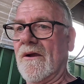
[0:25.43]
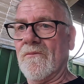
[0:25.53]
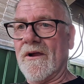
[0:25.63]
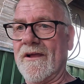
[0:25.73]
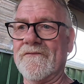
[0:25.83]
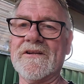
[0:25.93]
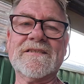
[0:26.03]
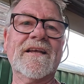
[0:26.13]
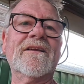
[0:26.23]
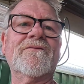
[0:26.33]
with every
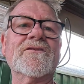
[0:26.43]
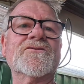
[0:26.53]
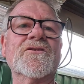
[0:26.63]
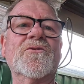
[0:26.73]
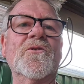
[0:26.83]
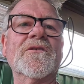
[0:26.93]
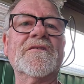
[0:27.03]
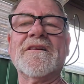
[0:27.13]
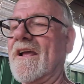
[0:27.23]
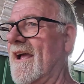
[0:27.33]
service
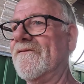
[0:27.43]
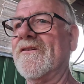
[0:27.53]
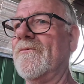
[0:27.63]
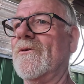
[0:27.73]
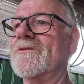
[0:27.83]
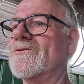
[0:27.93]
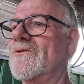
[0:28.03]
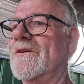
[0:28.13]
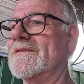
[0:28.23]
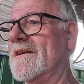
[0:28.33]
recorded, everyone
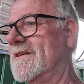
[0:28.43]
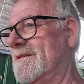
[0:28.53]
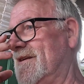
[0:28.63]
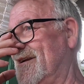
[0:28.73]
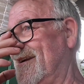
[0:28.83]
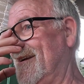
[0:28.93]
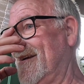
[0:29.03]
through its history.